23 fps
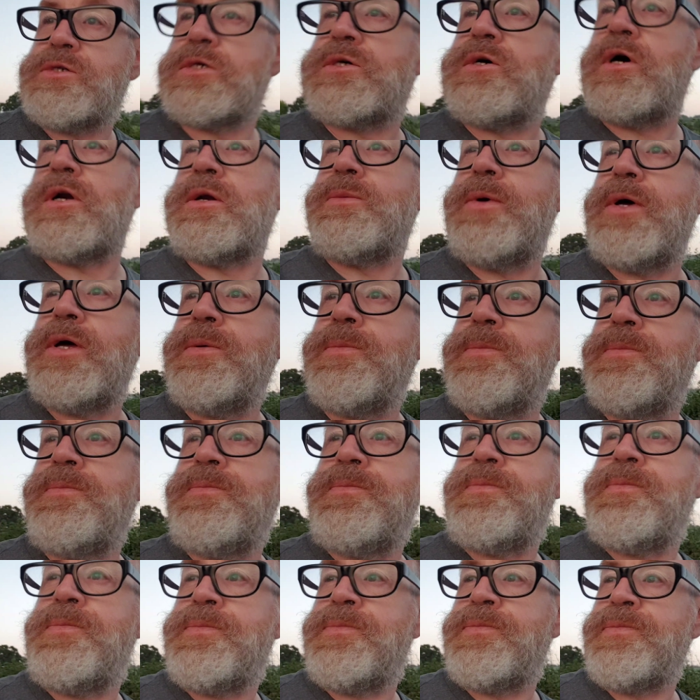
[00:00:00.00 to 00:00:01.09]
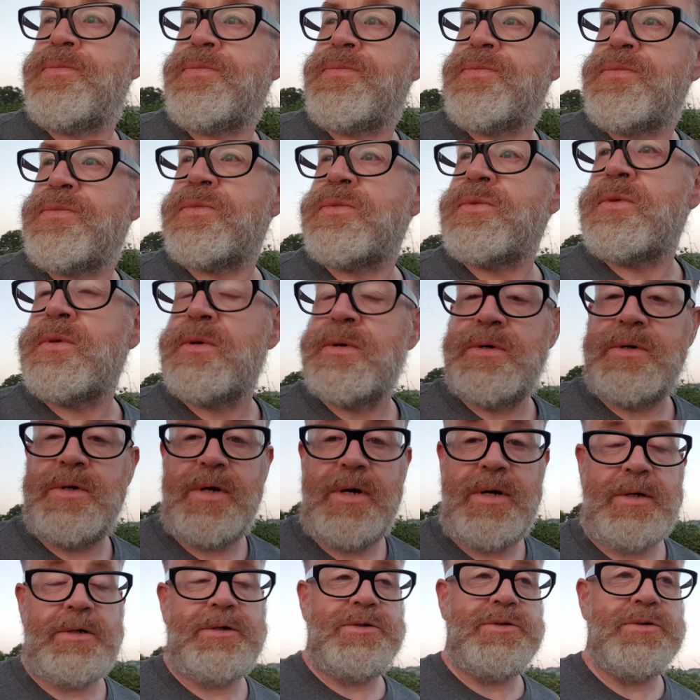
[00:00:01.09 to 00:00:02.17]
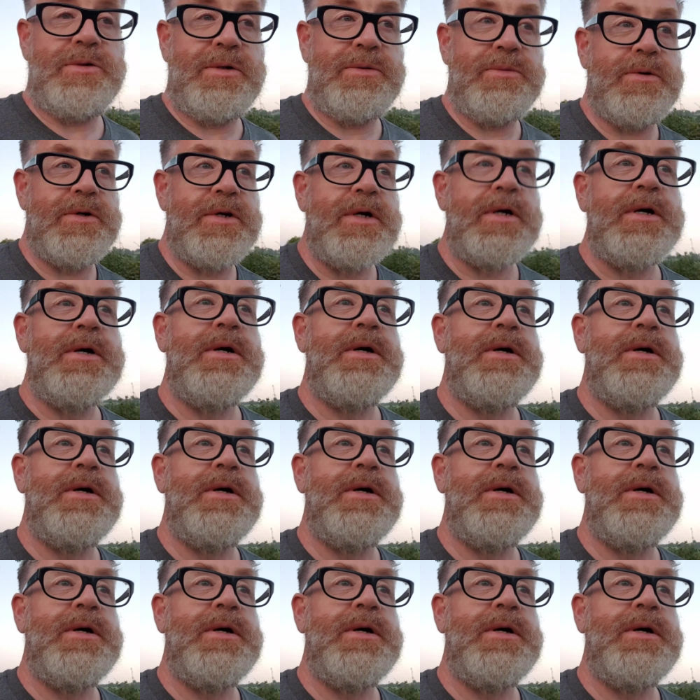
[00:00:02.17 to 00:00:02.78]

US economy. Yeah, sure it would.